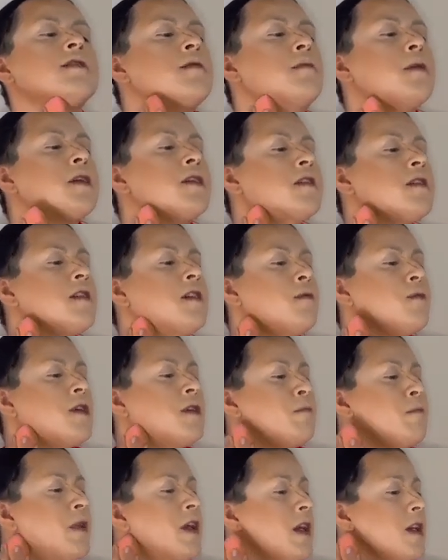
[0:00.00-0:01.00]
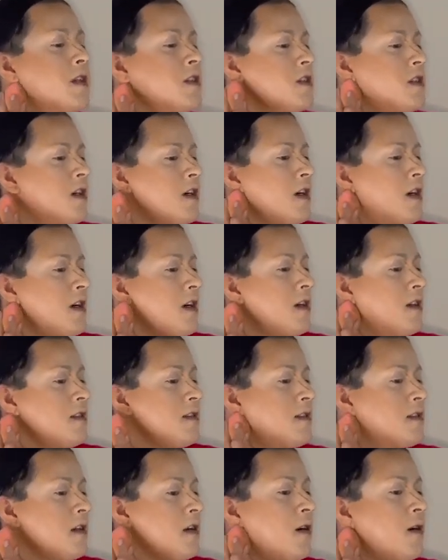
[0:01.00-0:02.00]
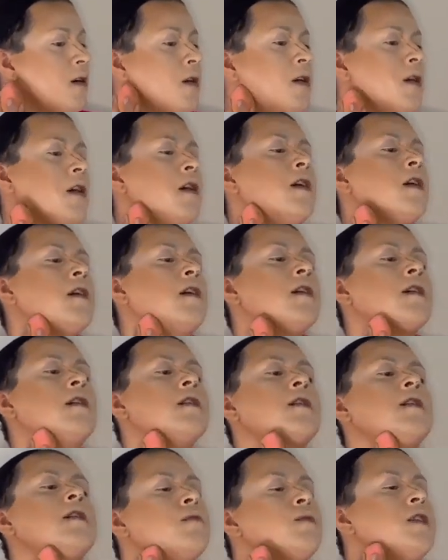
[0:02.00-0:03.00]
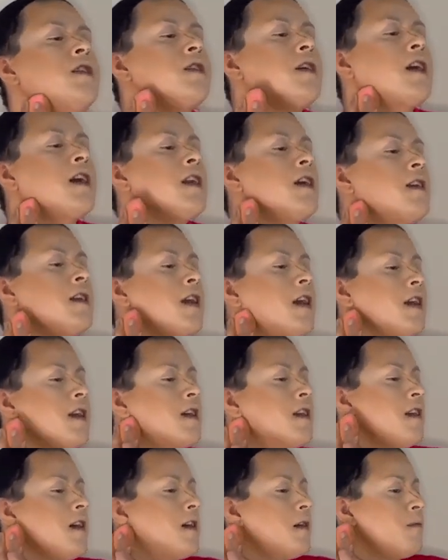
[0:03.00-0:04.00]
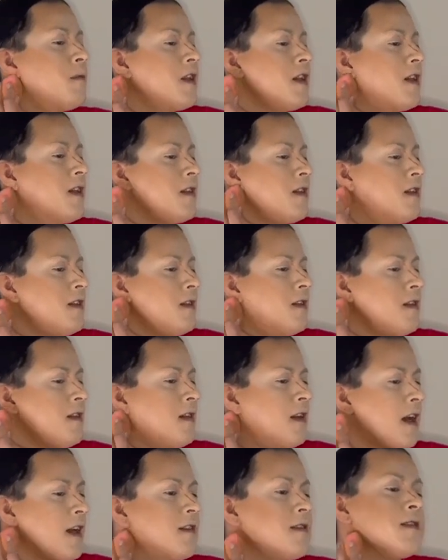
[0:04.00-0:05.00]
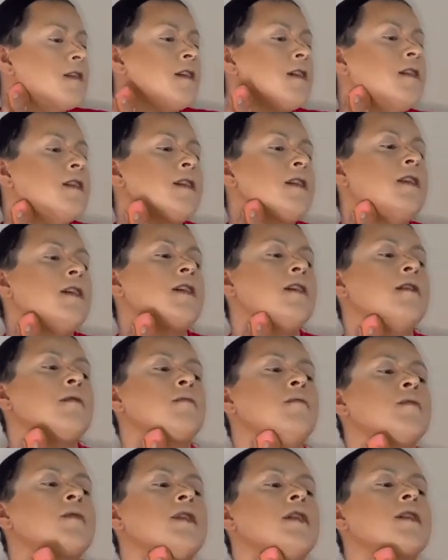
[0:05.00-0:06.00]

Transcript: especially with pictures or when you're at a nightclub and the lights are dimmed,